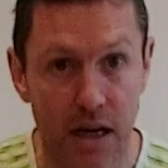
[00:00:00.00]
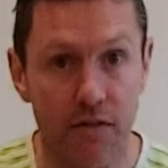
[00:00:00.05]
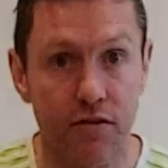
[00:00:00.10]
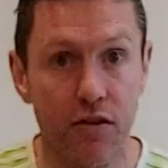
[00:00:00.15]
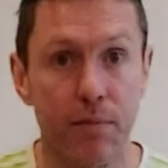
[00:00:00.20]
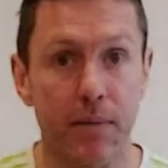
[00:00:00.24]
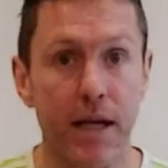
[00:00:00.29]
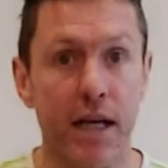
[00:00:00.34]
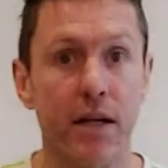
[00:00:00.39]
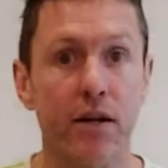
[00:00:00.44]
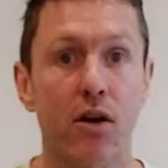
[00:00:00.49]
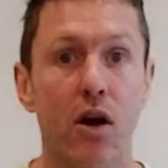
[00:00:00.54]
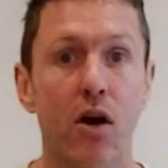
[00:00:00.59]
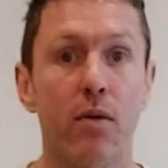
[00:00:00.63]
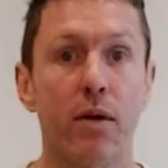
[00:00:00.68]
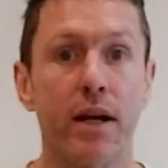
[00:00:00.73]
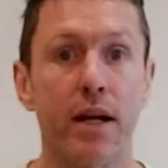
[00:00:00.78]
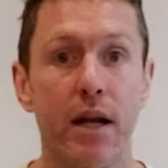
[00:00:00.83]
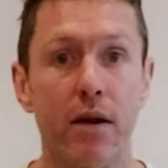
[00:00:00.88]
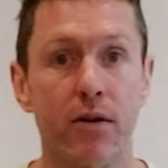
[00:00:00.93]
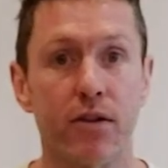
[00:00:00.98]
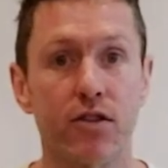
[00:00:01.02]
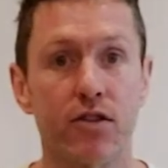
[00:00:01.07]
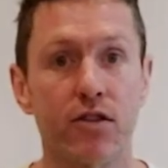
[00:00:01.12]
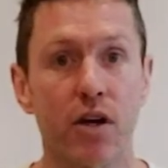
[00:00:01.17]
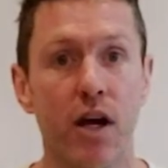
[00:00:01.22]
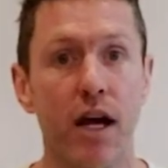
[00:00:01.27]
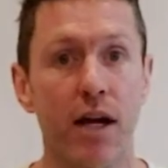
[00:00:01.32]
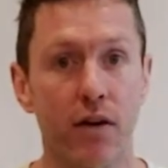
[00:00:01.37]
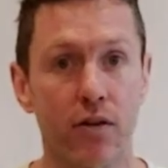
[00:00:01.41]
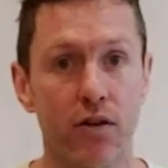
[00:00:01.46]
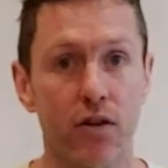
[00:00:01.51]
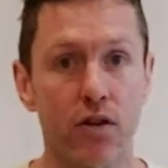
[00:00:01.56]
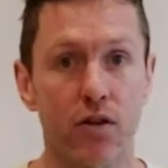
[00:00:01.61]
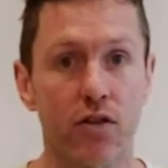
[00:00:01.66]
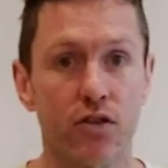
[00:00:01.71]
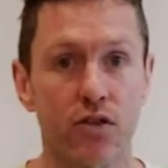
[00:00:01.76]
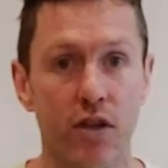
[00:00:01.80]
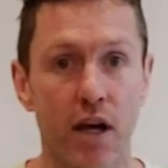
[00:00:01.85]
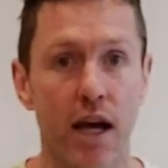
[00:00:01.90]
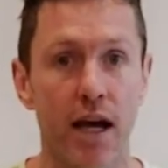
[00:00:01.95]
now for me, nowhere near as tight on the
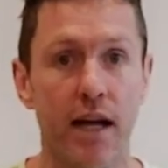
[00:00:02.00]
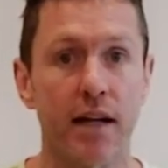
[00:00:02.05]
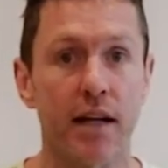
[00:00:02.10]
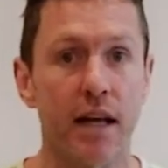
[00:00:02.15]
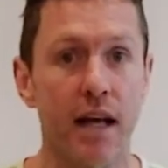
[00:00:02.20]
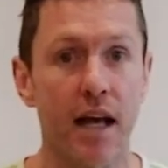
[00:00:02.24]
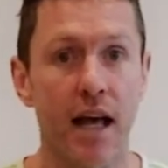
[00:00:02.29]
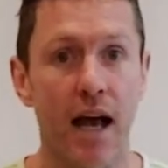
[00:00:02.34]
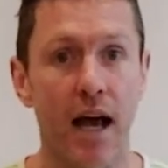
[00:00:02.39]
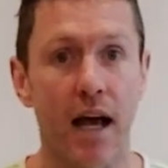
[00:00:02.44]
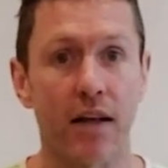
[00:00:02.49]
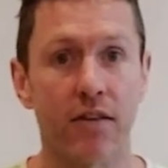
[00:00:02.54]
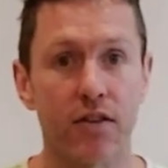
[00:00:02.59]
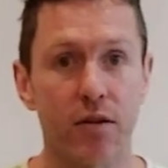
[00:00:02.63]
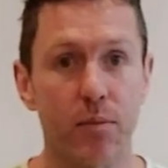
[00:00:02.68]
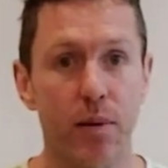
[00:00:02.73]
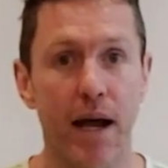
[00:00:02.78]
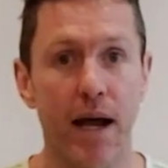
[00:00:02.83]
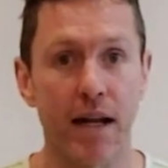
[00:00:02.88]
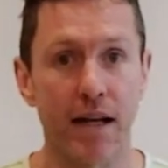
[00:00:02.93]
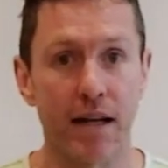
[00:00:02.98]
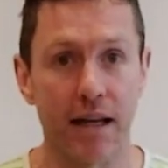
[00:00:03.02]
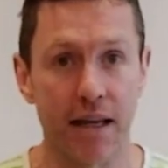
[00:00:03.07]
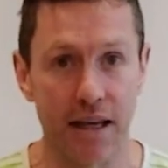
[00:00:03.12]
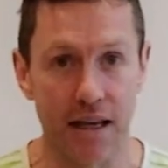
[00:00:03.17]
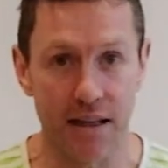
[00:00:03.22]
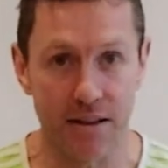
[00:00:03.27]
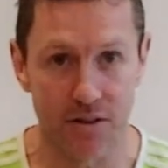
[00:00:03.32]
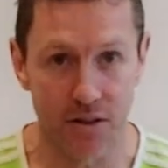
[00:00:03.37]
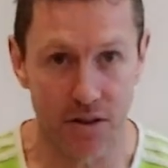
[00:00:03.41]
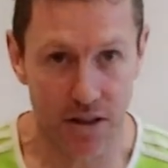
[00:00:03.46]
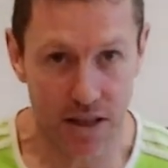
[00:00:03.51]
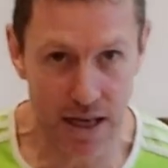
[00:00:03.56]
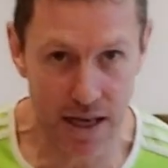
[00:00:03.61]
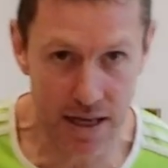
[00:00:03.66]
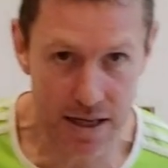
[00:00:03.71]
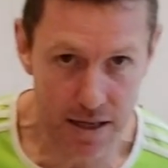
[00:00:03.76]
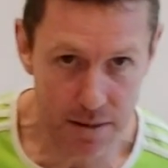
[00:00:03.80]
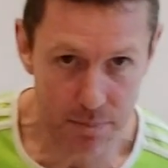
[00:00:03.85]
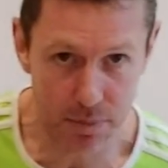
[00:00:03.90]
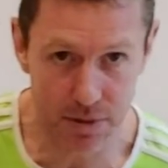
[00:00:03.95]
good side as the bad leg is,
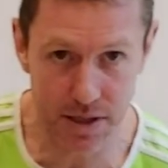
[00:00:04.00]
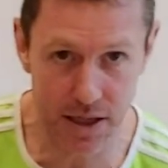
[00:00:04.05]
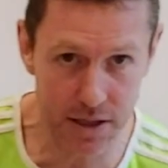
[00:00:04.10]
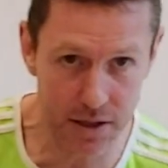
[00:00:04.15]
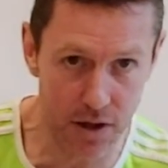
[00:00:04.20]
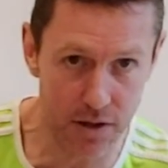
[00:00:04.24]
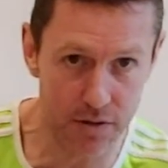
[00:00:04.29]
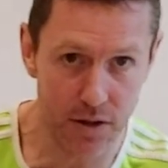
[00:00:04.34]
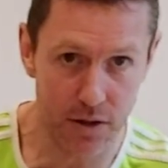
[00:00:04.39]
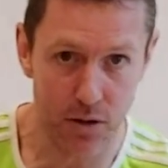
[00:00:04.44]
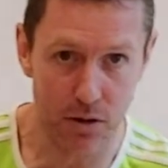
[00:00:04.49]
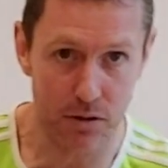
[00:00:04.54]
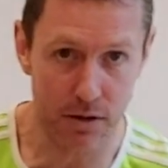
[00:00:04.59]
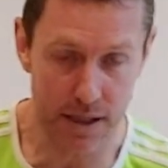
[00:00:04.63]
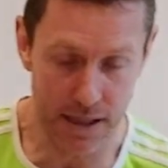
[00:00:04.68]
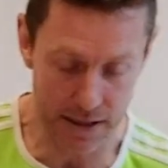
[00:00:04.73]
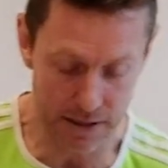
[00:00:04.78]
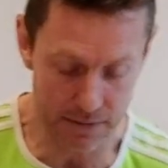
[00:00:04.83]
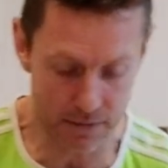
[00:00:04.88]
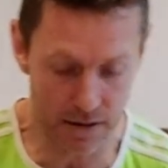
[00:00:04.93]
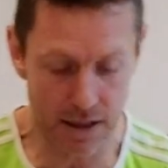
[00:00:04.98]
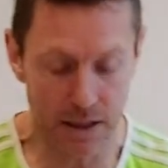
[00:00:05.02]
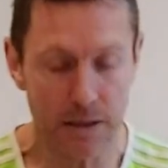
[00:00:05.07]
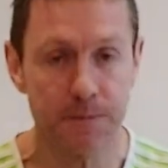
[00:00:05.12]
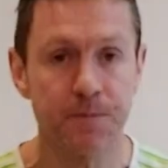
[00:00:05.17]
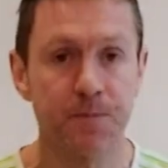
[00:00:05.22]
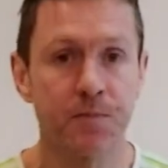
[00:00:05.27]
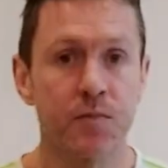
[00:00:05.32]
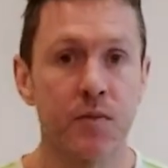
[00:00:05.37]
okay? But I know that already. Right.